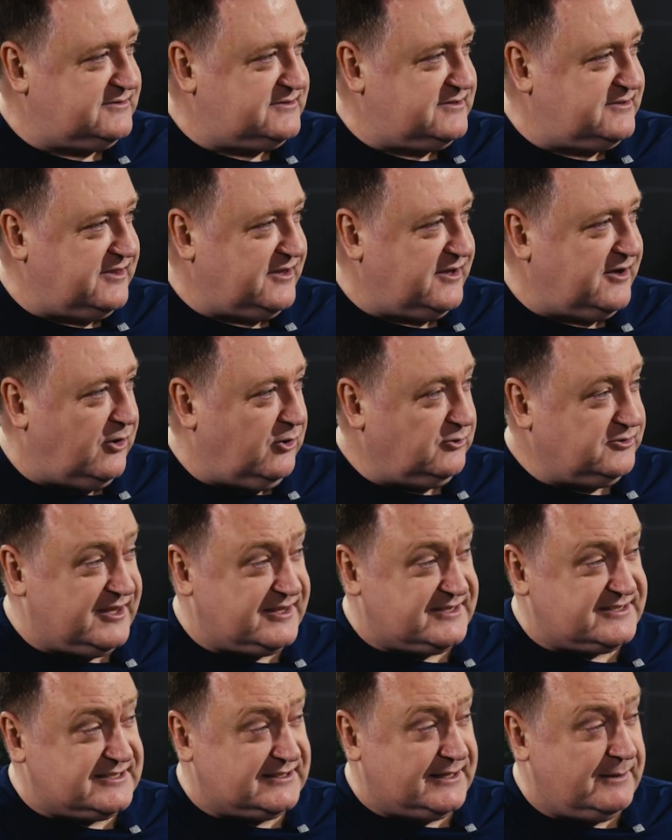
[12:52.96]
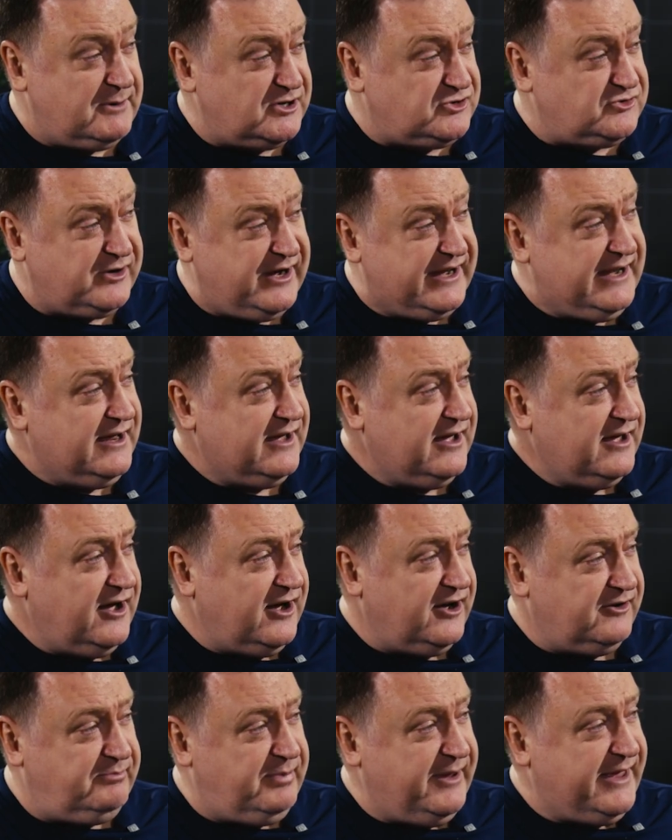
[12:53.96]
all the telemetry
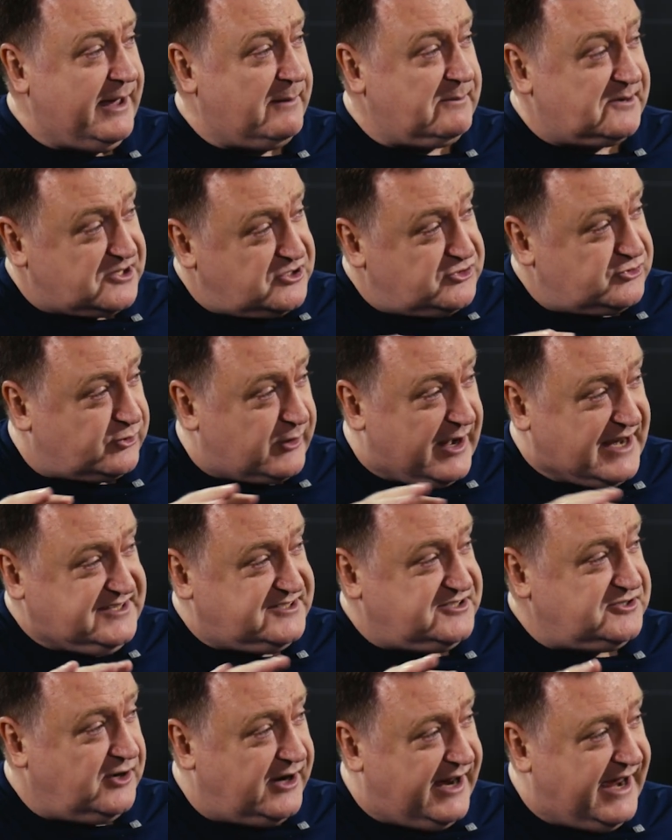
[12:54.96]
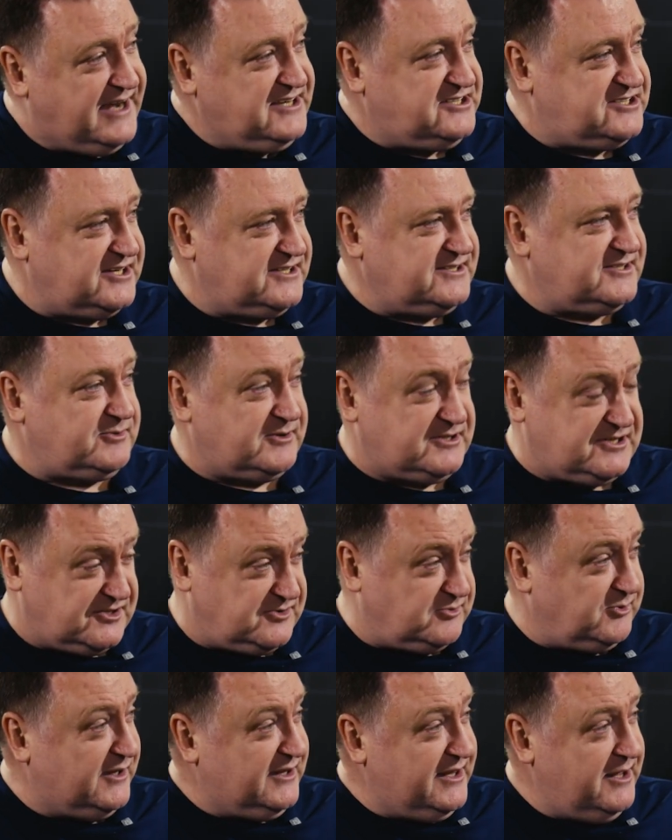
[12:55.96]
of being able to trace your agents, which
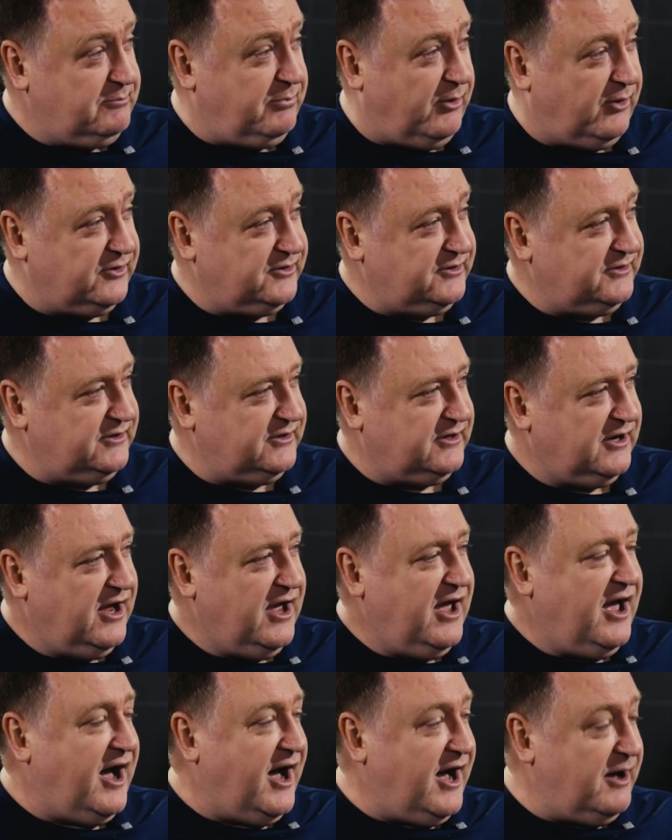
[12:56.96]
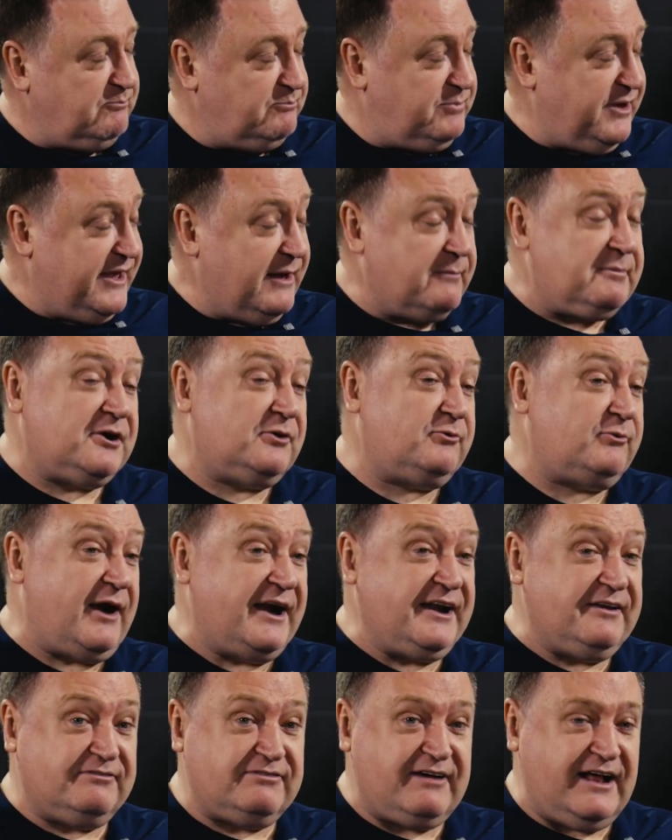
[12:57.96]
is really important. Being able to
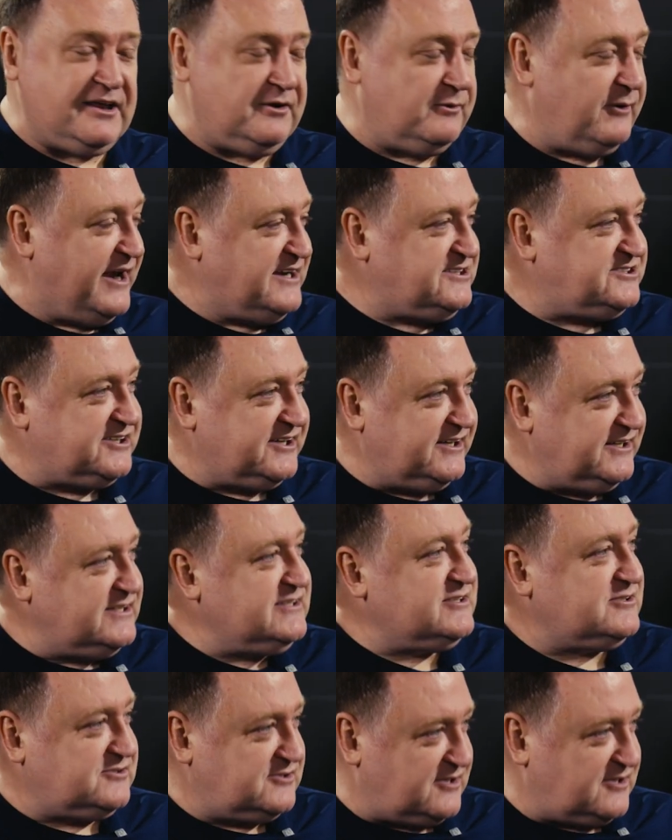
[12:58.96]
run evaluations,